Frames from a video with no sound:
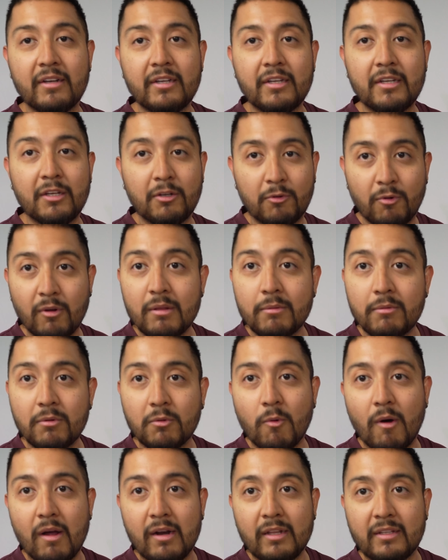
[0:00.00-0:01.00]
incredible
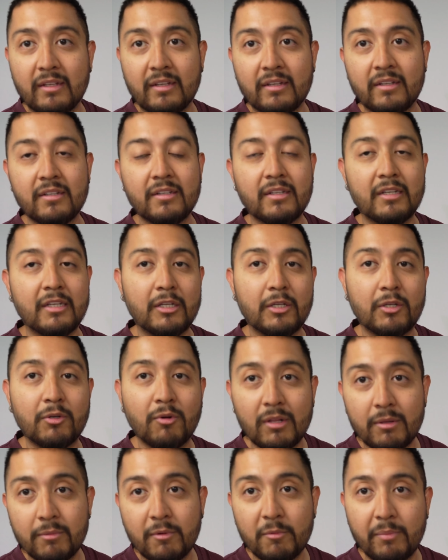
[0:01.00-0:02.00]
quality,
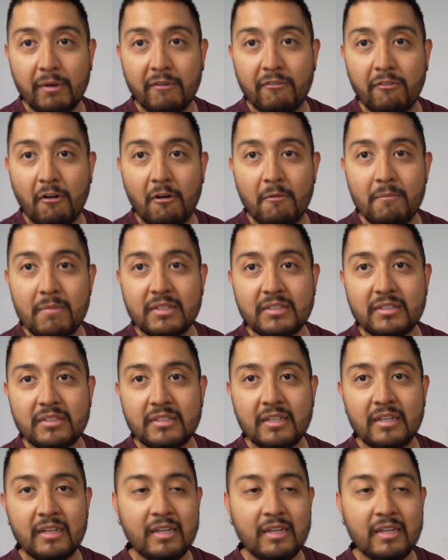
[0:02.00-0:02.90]
incredible performance,